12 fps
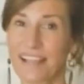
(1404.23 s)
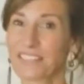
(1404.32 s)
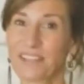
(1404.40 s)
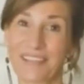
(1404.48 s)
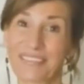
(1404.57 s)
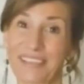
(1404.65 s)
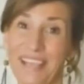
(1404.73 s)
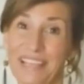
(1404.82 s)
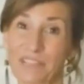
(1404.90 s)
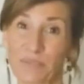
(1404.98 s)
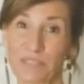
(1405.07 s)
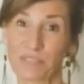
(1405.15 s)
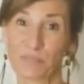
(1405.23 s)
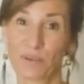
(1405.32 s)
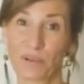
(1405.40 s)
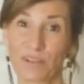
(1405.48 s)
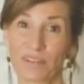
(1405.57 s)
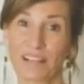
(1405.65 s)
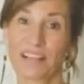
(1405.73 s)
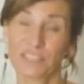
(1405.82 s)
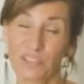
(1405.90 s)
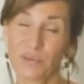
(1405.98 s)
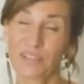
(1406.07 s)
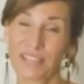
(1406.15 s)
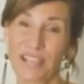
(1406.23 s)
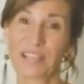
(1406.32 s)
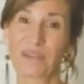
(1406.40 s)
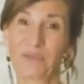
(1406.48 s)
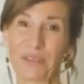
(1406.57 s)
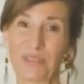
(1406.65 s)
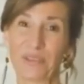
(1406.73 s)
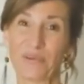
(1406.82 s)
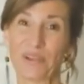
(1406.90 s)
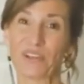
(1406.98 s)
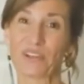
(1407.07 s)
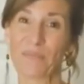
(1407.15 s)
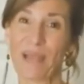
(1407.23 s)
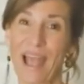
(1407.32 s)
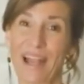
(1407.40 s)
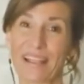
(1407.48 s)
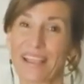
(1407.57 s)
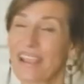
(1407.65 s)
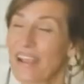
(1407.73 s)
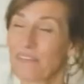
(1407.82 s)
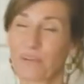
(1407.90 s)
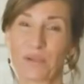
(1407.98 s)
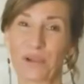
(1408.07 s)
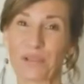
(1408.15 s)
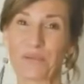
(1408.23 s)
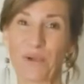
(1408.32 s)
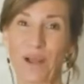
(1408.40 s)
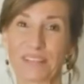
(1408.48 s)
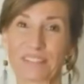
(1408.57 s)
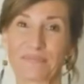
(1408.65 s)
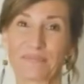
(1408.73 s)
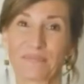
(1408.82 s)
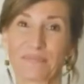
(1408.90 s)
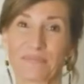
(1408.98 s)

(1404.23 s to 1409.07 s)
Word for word: That's not the case with this book, as you can take it with you in your bag everywhere you want.